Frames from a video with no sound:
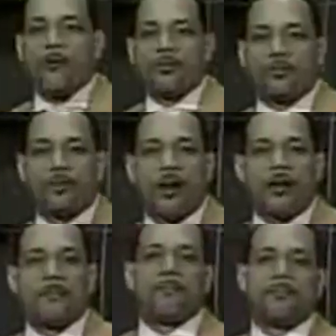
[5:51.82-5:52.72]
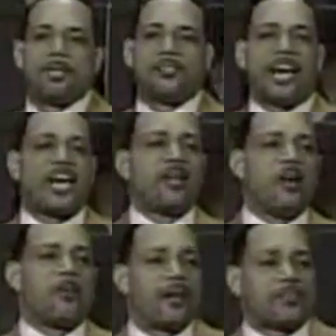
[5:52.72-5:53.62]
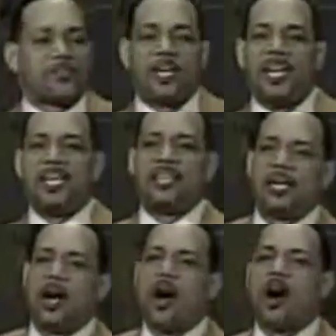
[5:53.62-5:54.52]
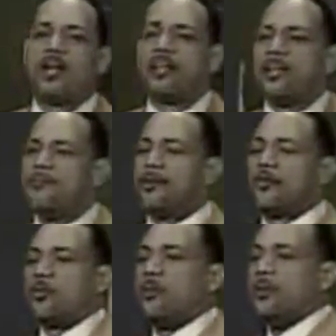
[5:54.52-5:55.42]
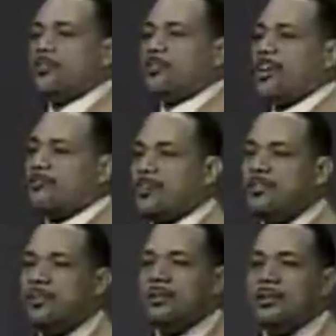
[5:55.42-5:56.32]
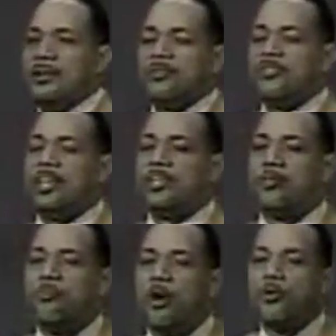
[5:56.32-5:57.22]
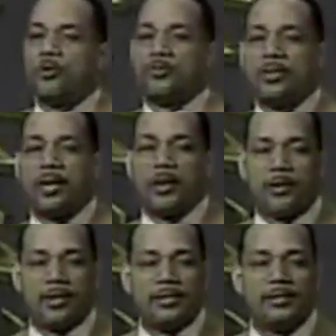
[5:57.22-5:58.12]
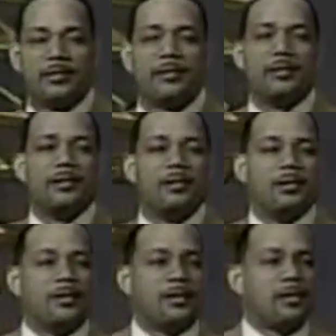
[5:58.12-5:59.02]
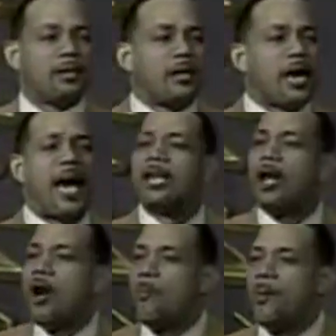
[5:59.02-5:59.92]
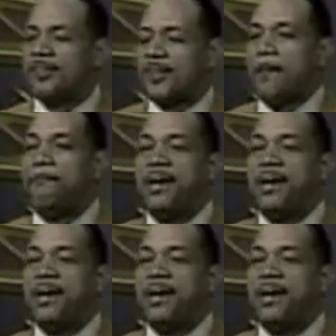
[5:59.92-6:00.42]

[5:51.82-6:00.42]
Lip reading: I would start the dialogue by saying that God in verse 27 said to Moses and Aaron, how long must I